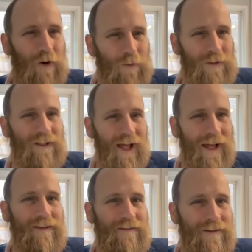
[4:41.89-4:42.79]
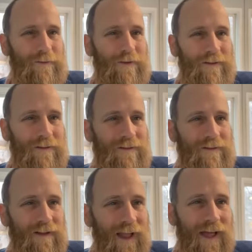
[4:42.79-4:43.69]
holy land of Israel, the
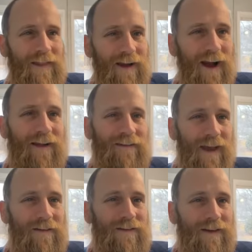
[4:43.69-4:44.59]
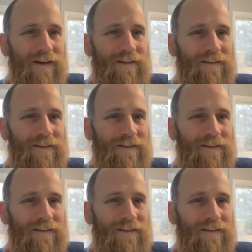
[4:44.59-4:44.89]
land that God gave it to us,